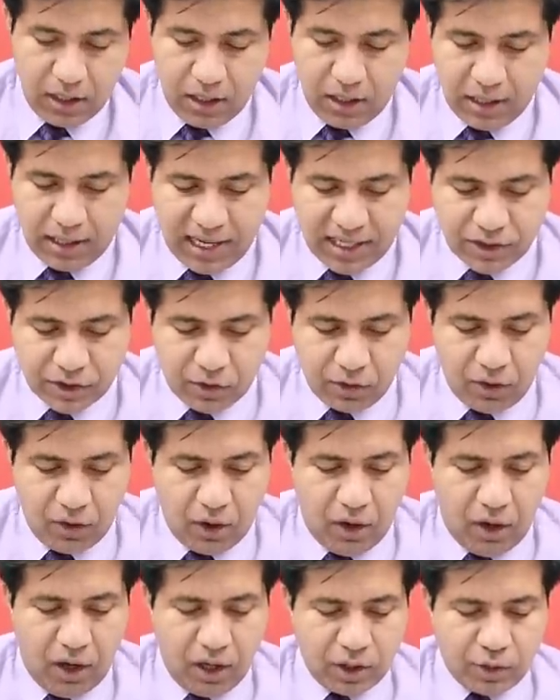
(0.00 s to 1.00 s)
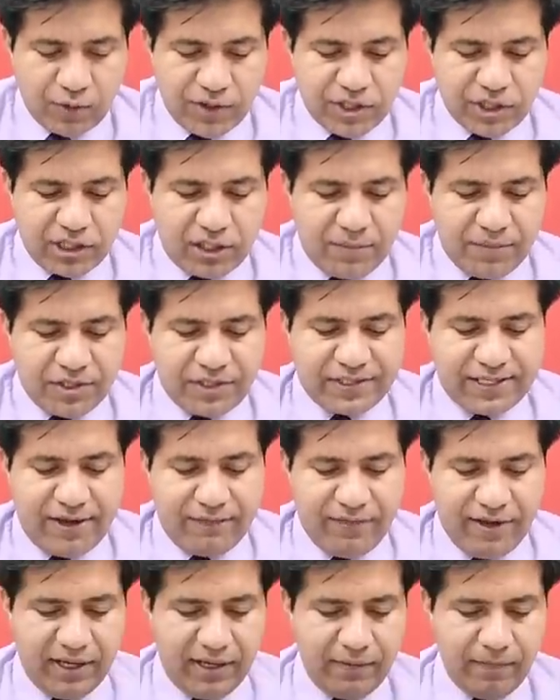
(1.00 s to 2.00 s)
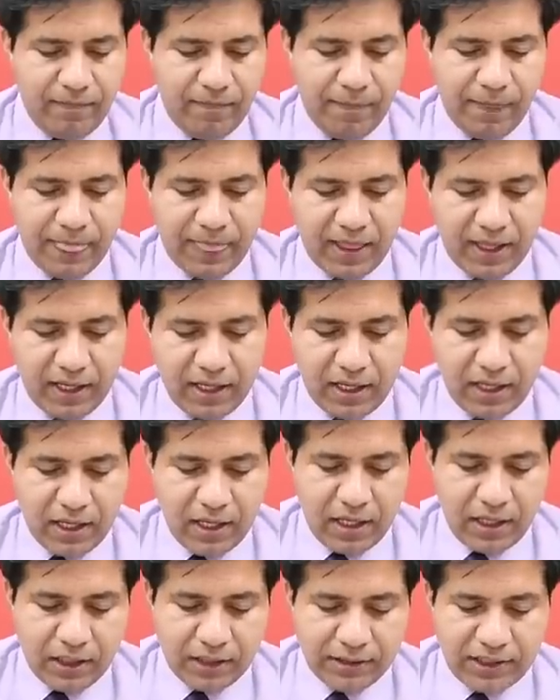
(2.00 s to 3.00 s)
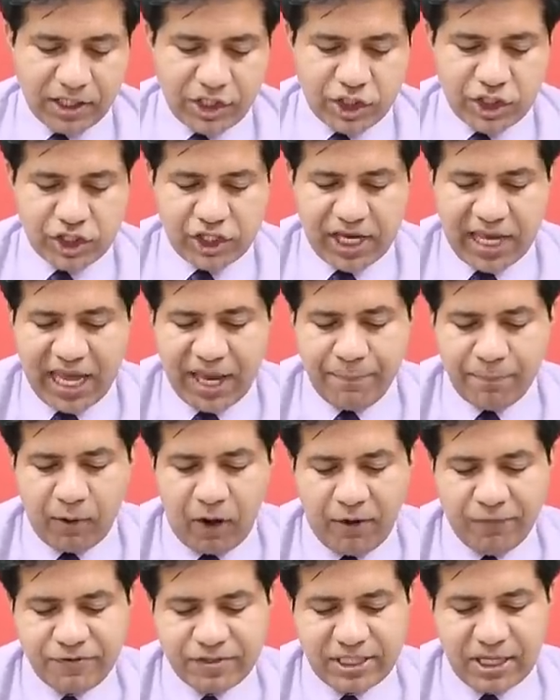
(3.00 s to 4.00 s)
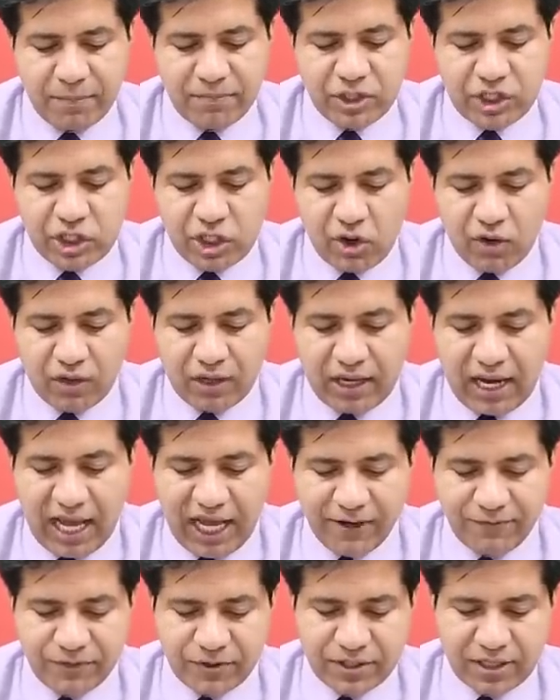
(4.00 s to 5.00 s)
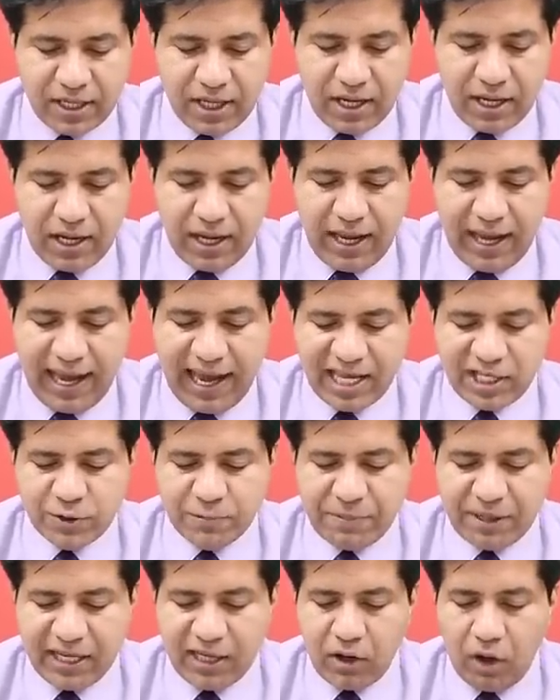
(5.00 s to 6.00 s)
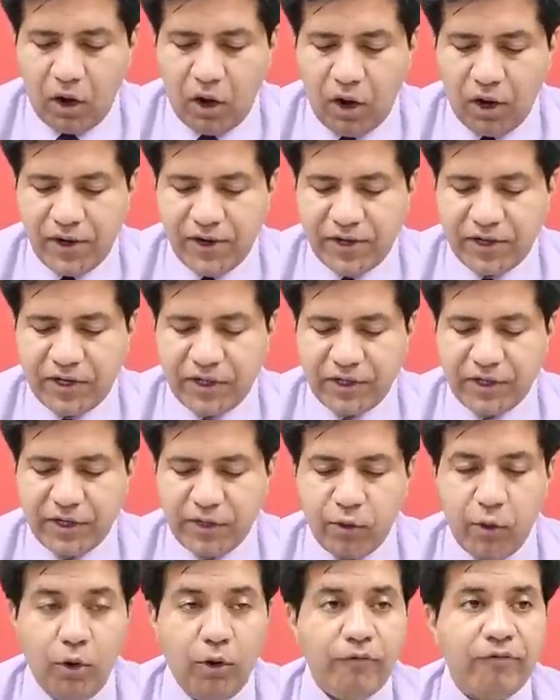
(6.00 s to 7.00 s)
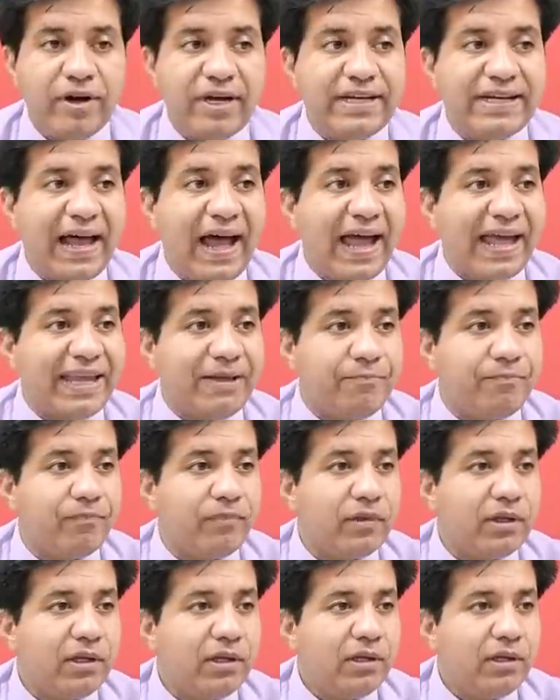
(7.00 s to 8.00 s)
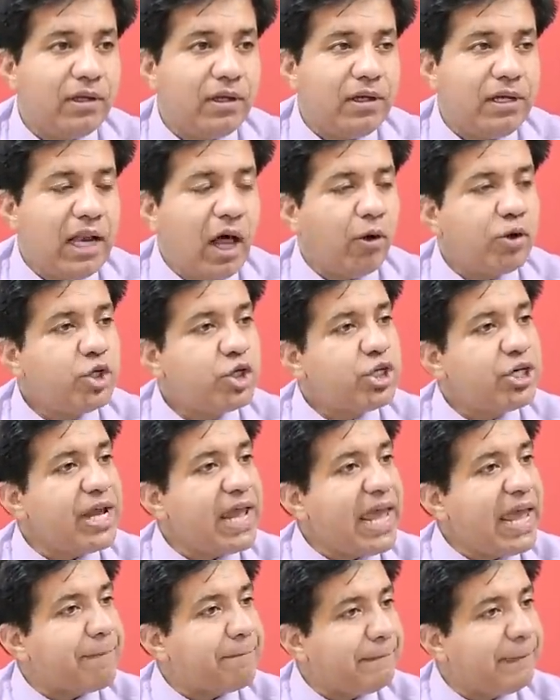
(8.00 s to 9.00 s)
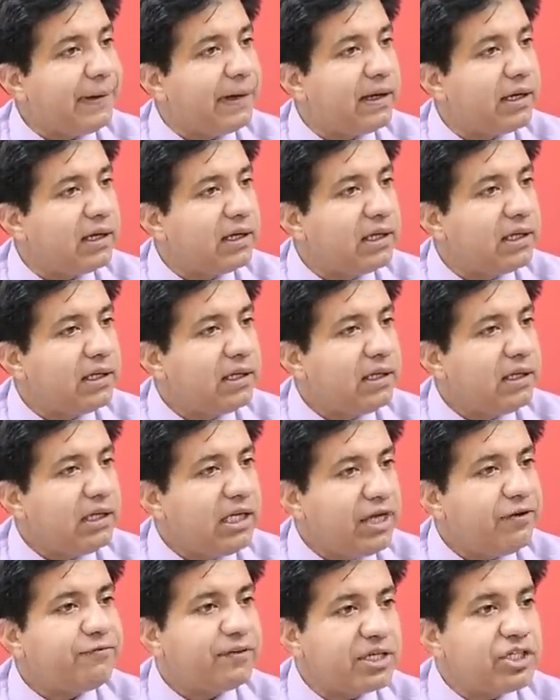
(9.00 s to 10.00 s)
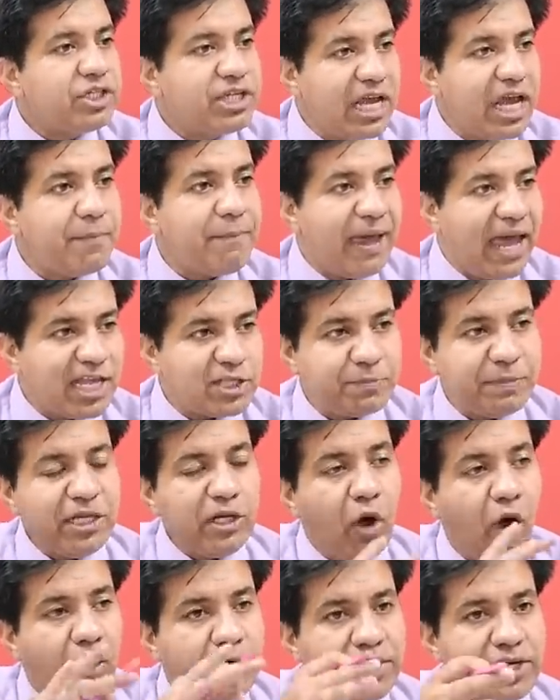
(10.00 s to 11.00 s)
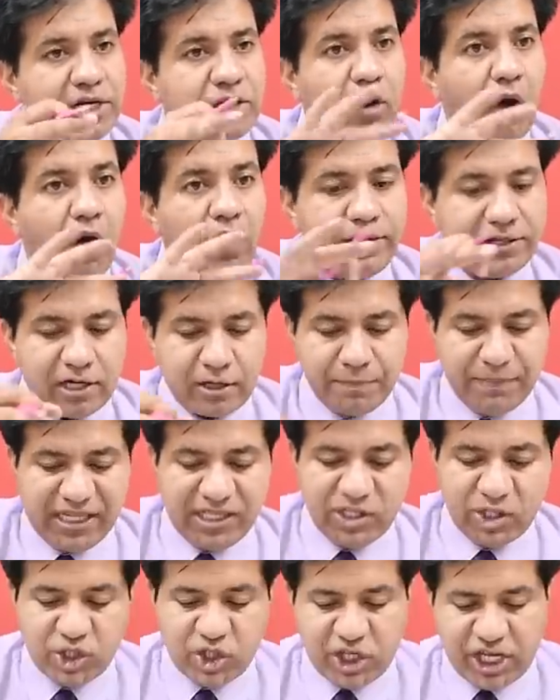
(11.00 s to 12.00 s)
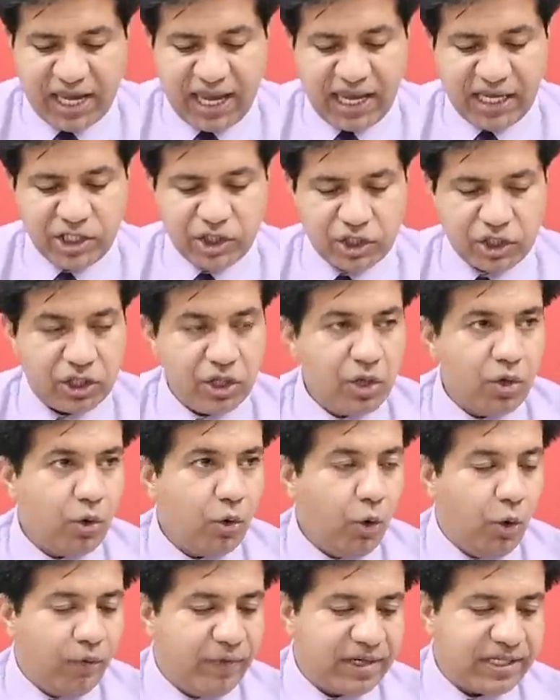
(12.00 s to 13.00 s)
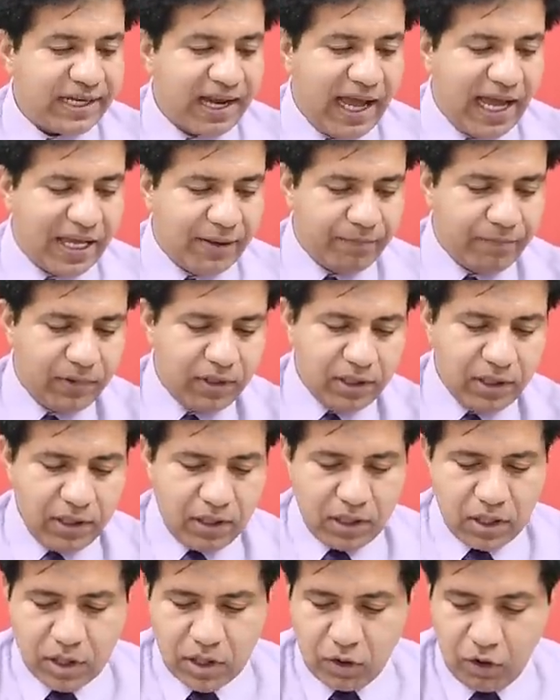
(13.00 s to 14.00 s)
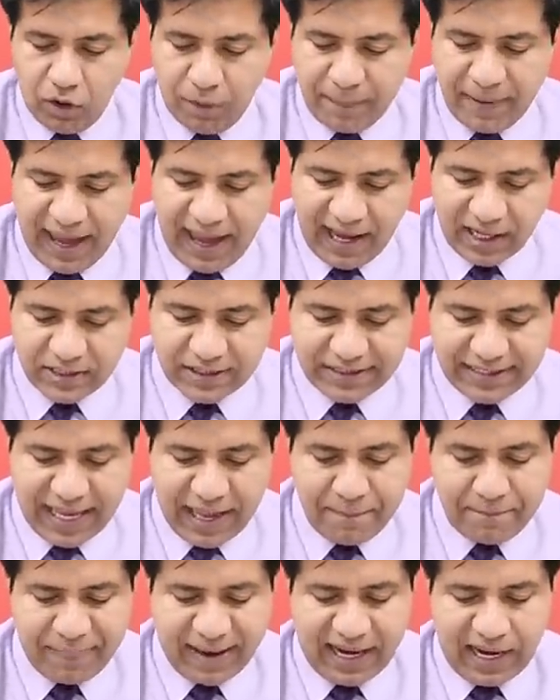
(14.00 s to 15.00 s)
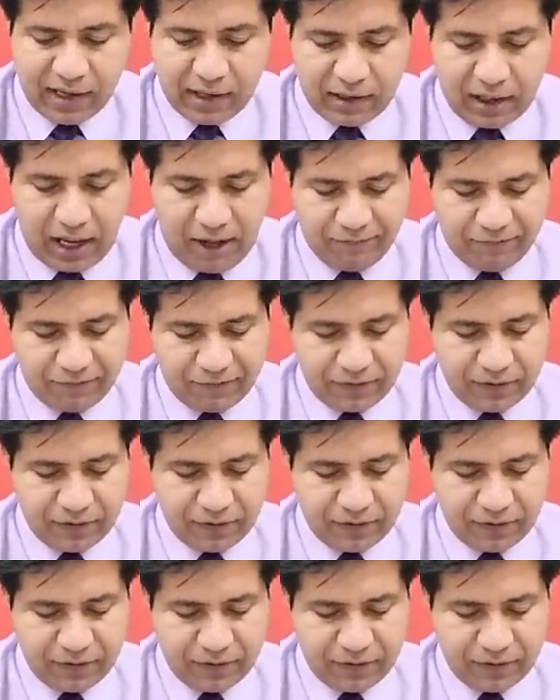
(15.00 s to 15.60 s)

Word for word: Let's go on. Question number seven. The shape of some geoglyphs has been altered over time. Now shape. If the shape has been altered, altered means changed over time. Go back, same paragraph.